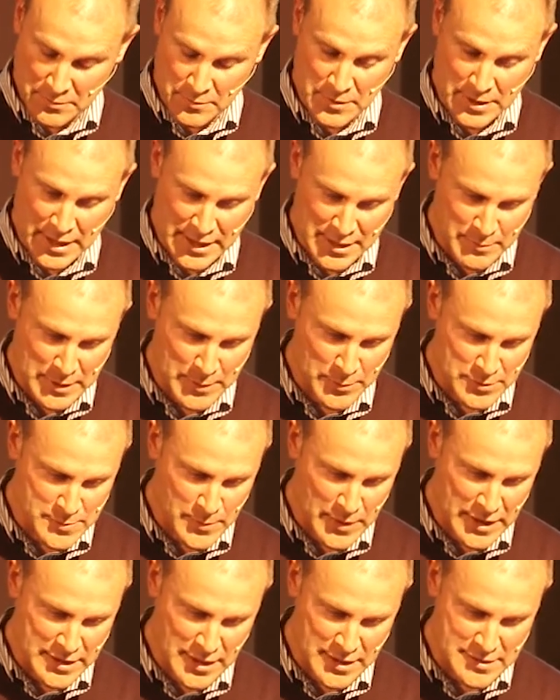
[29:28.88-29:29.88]
getting people to
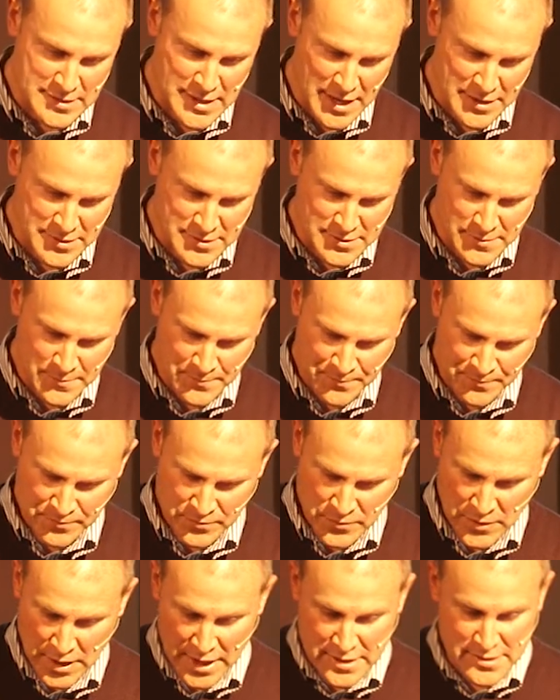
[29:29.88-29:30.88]
pay their debts.
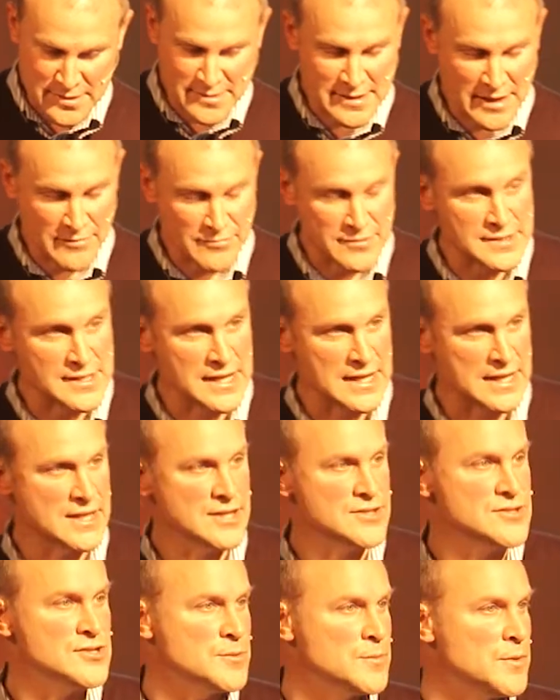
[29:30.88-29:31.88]
At 17,
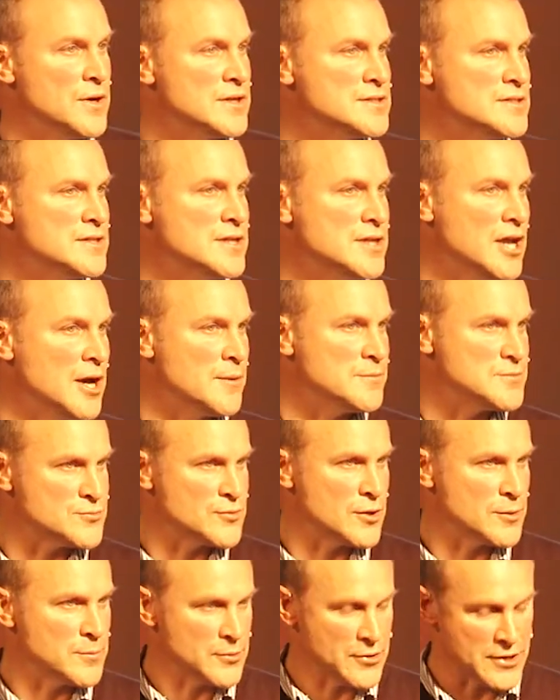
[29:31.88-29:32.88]
he took part in an armed
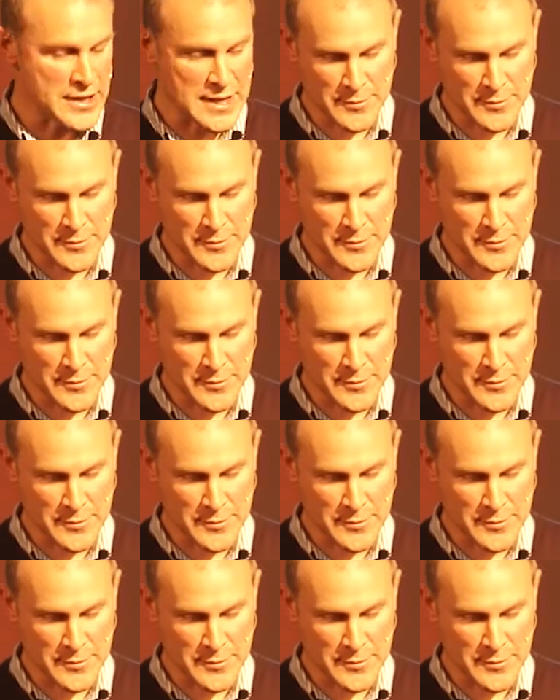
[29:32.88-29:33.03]
robbery.